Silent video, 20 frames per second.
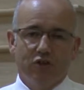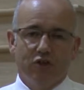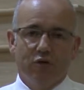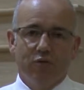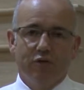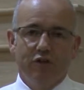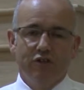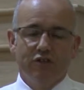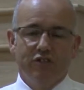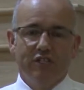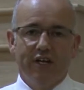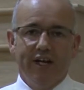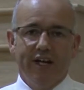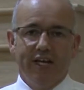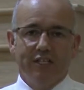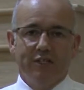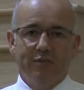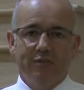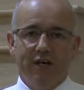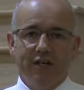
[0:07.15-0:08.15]
We use our
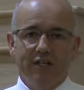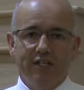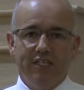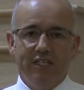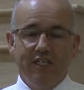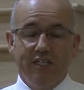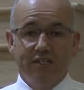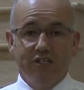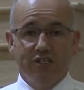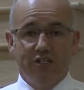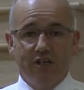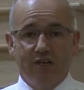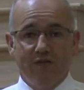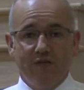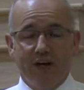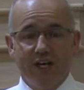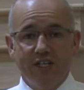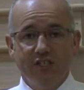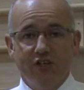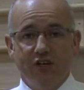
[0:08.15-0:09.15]
expertise to
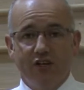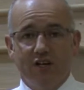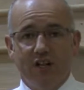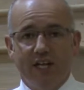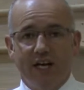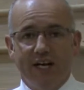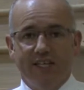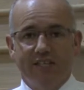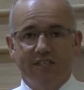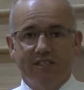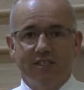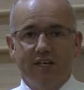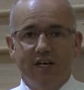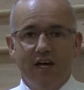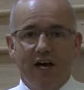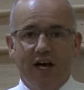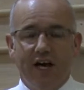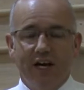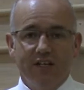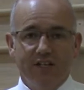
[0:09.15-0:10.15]
advise our clients
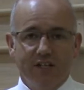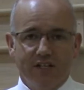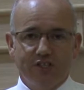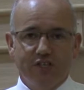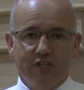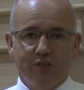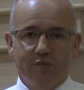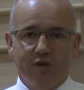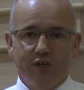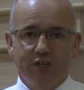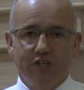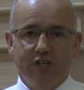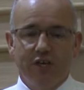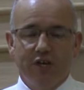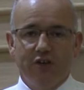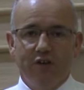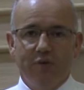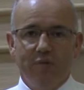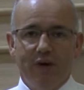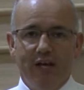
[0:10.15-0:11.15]
and customers
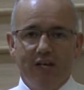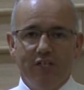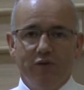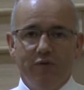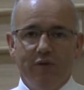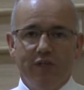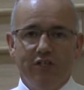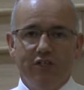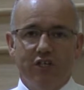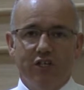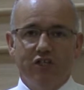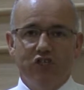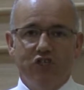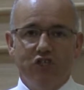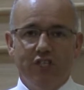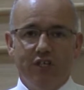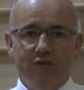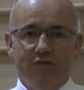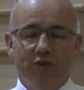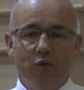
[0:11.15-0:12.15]
the best way to
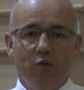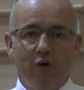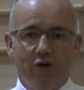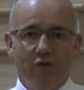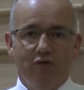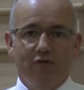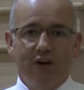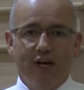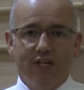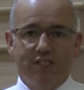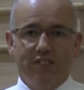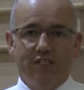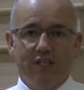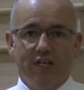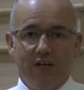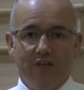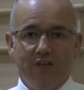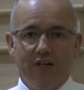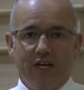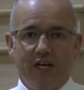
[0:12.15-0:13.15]
achieve the wow factor
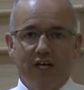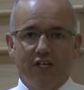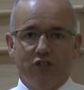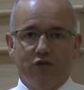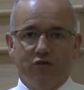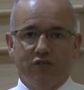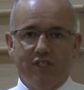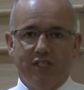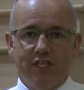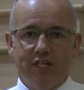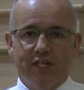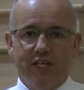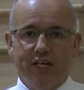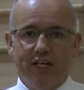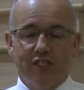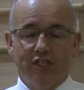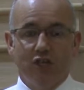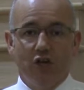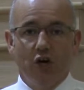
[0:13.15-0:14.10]
in their actual staircase,